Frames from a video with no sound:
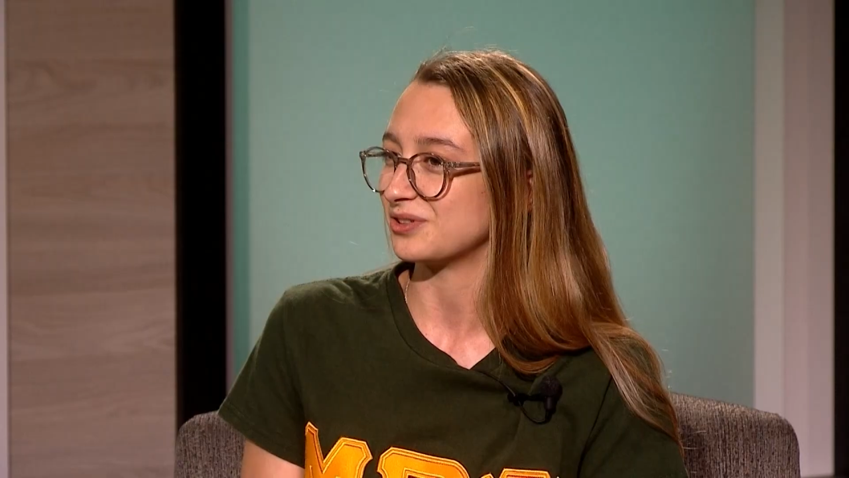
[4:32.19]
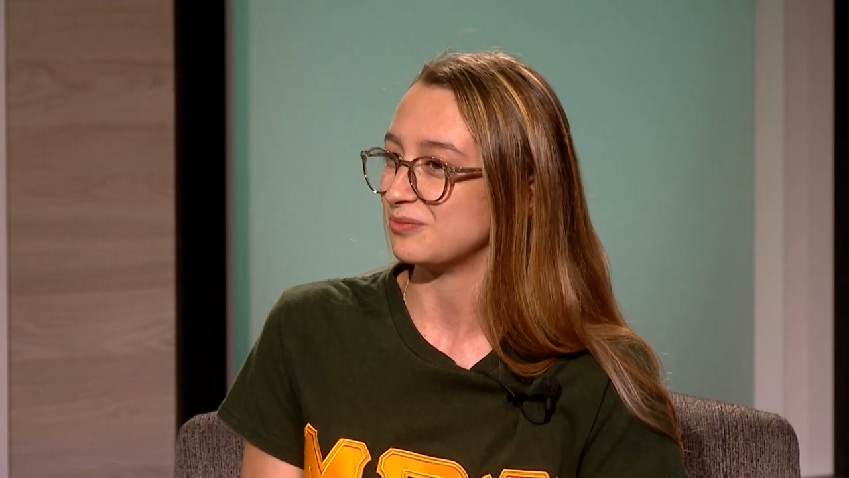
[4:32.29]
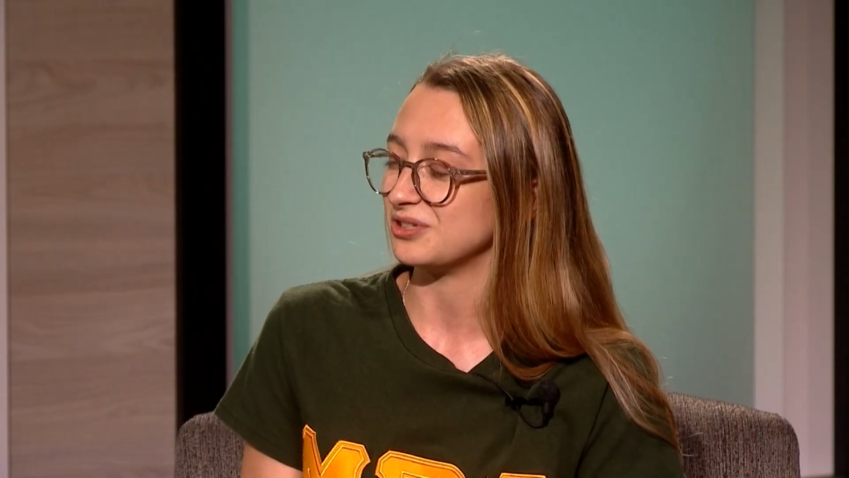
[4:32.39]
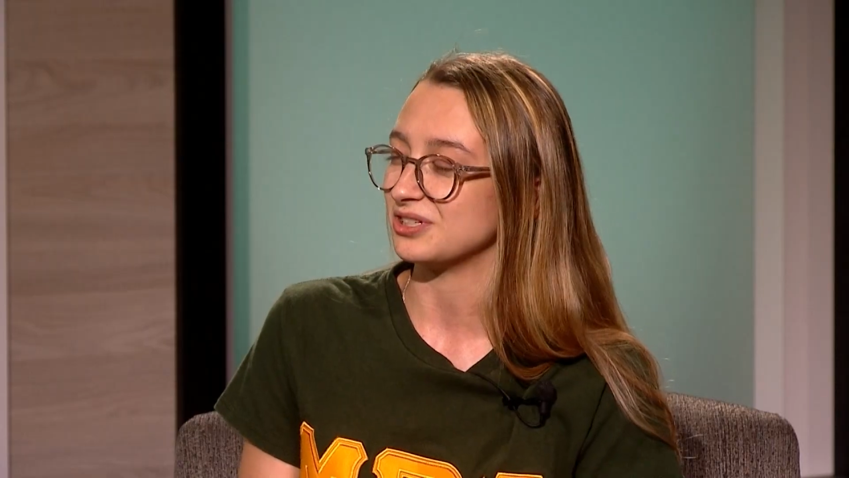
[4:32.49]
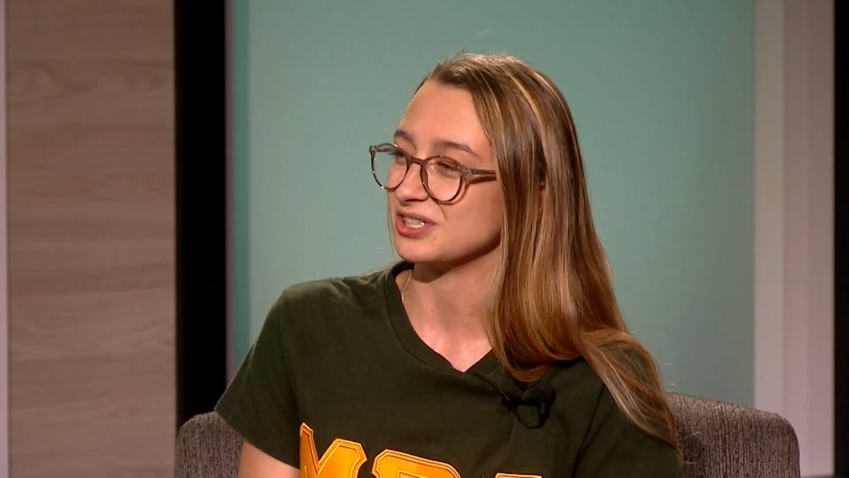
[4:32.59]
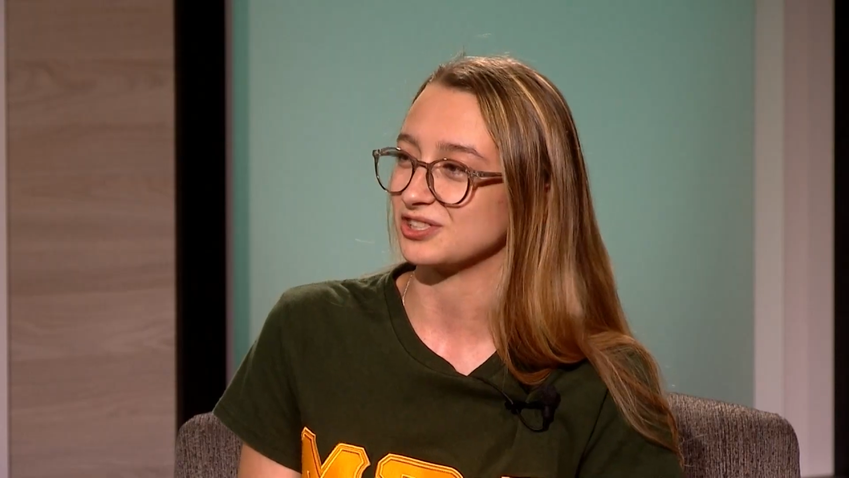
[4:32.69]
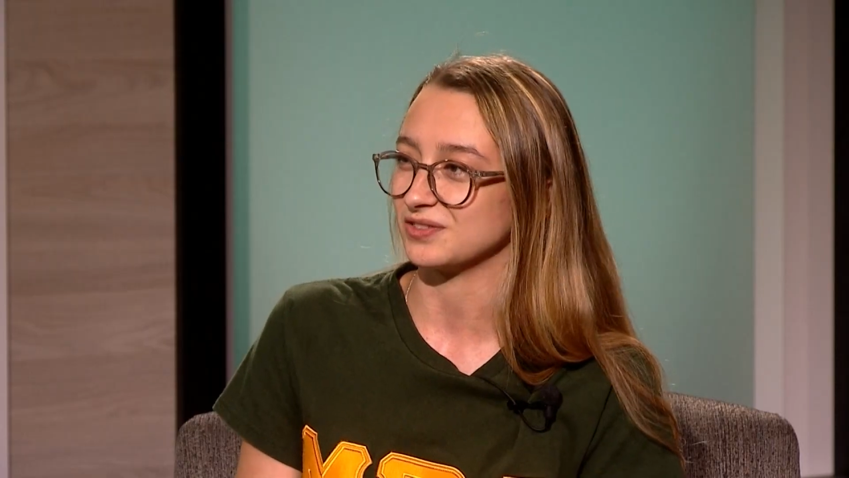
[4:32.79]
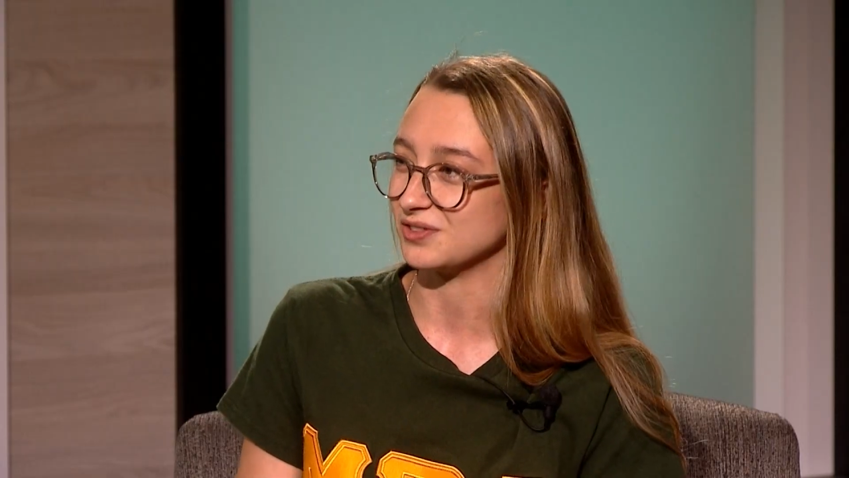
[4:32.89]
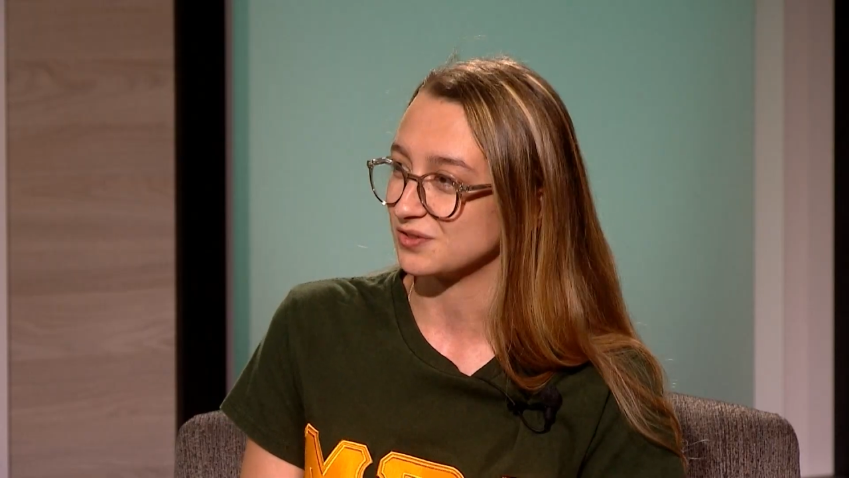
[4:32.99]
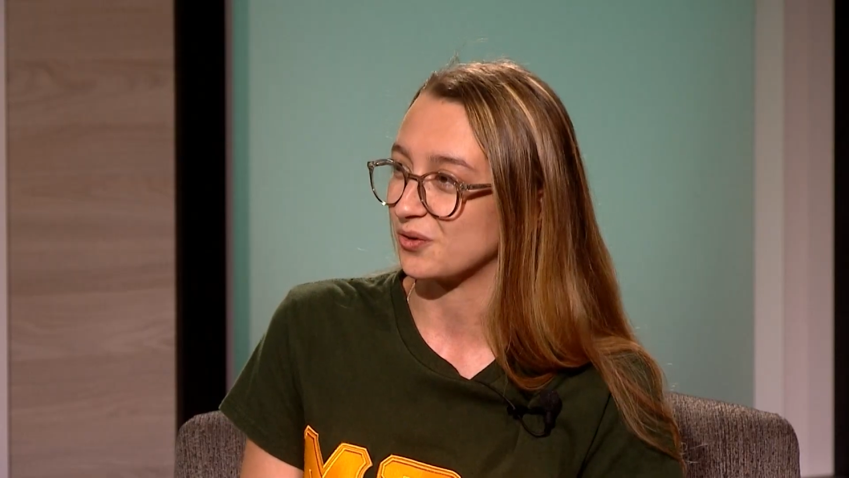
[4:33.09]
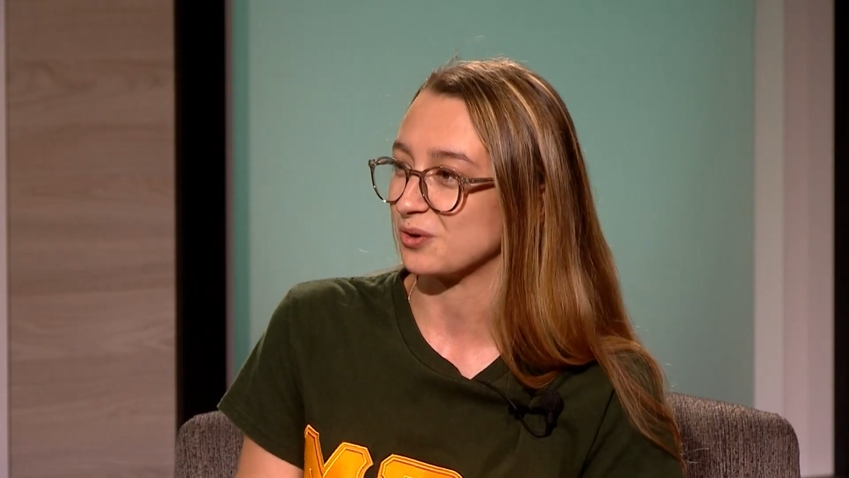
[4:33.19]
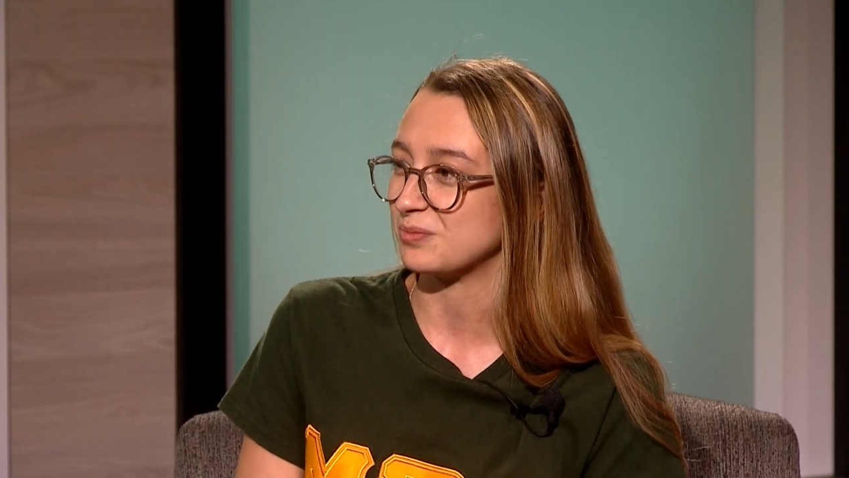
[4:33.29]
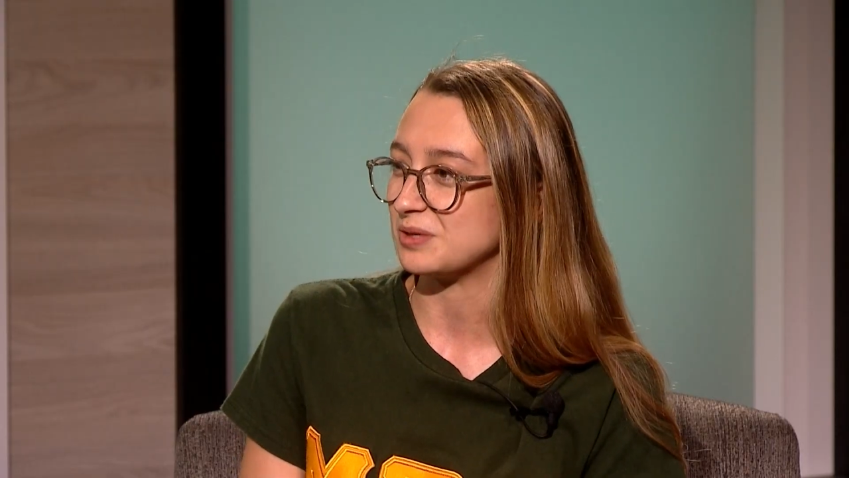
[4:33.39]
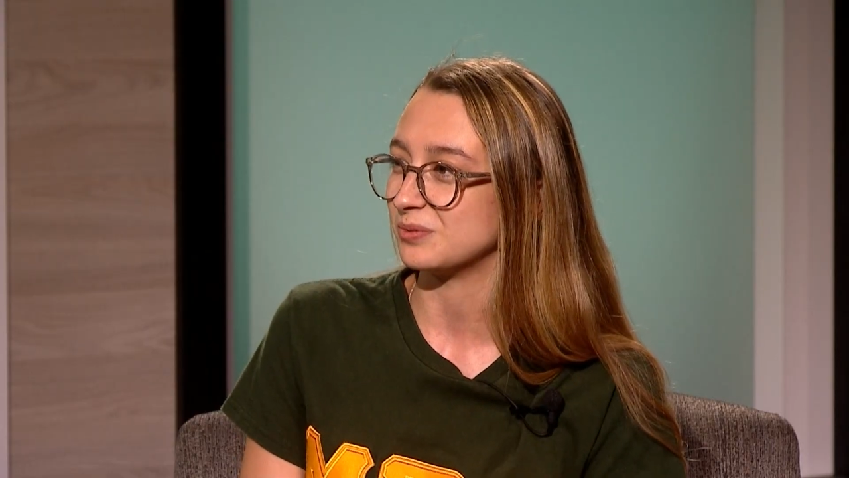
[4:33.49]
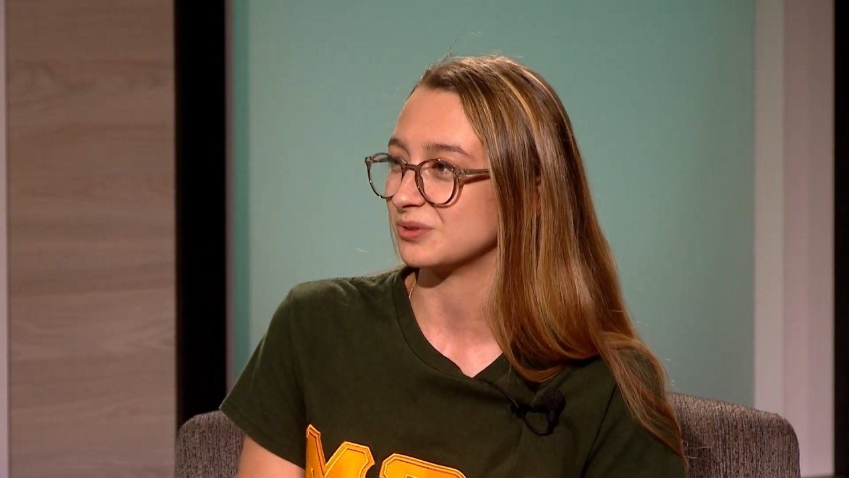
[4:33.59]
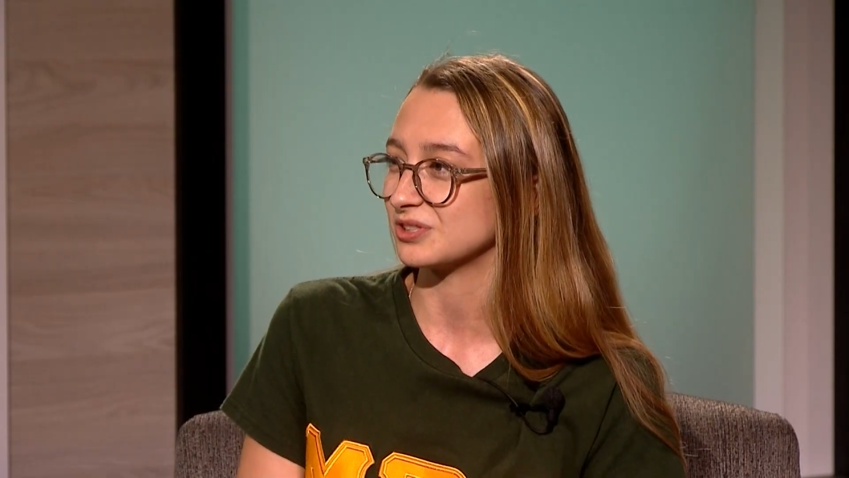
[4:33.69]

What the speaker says: community service for people.